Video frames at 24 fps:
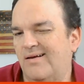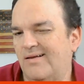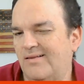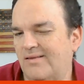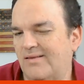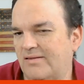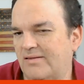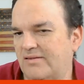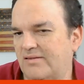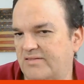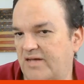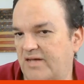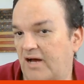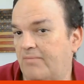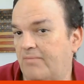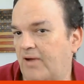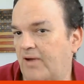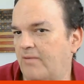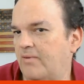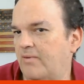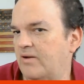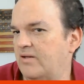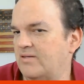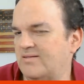the down
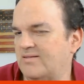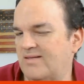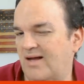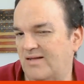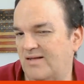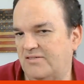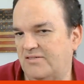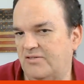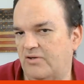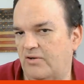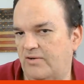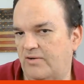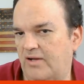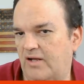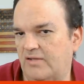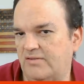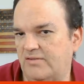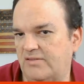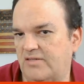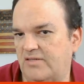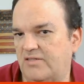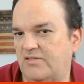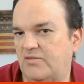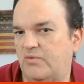payment is not zero down. It's
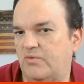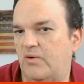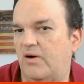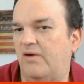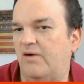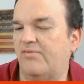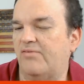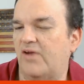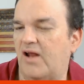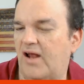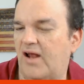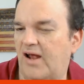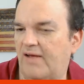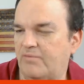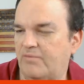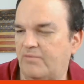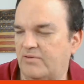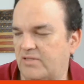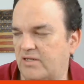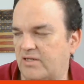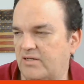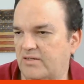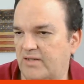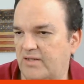actually
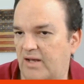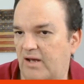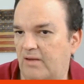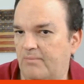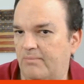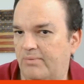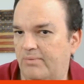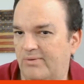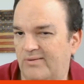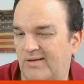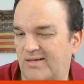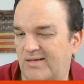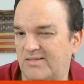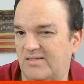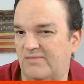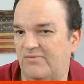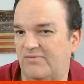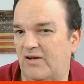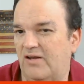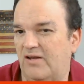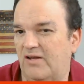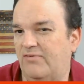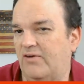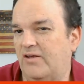12.5% down plus the
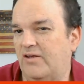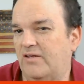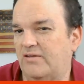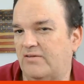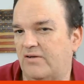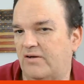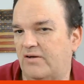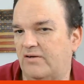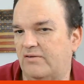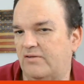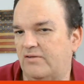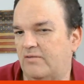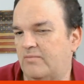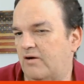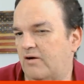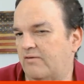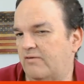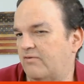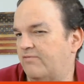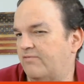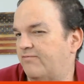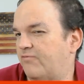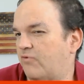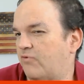funding fees. So you're a little bit
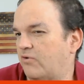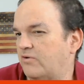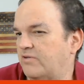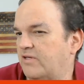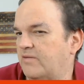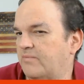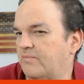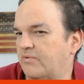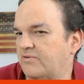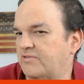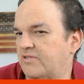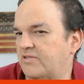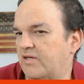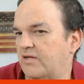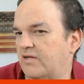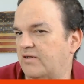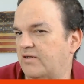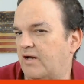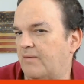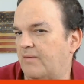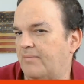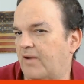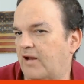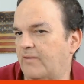over 14%
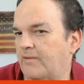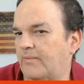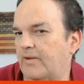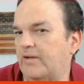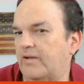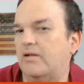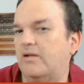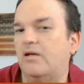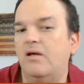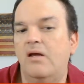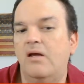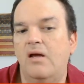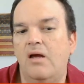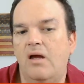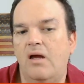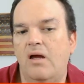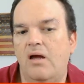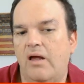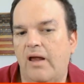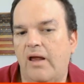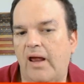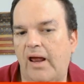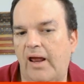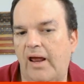down payment.
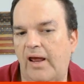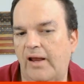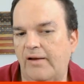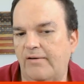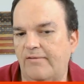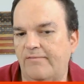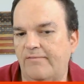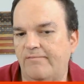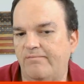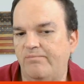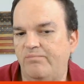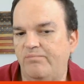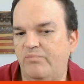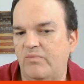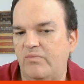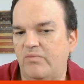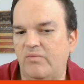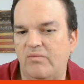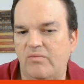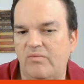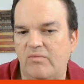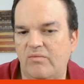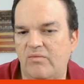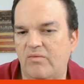And
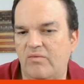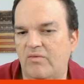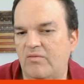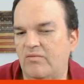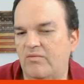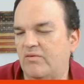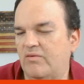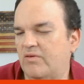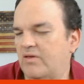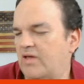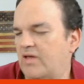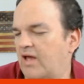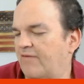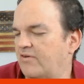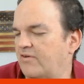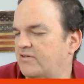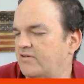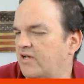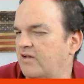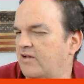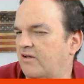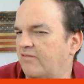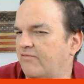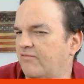
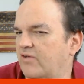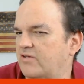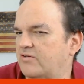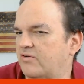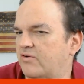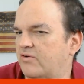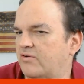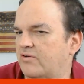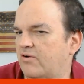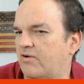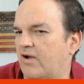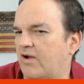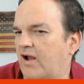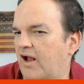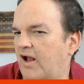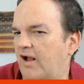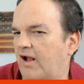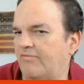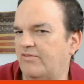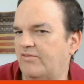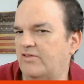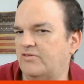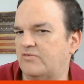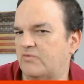FHA and conventional don't
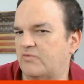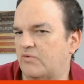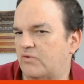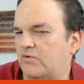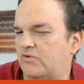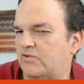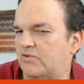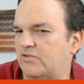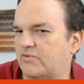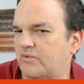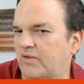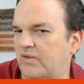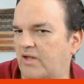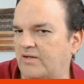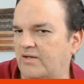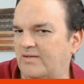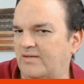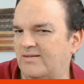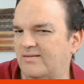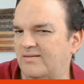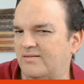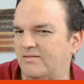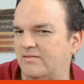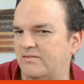have these rules where they
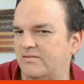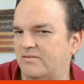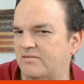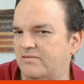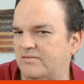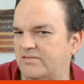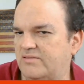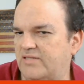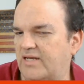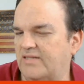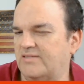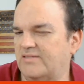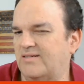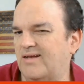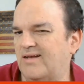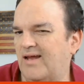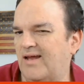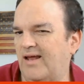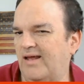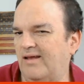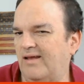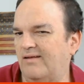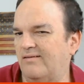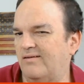
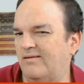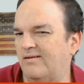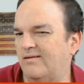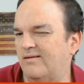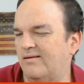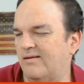designate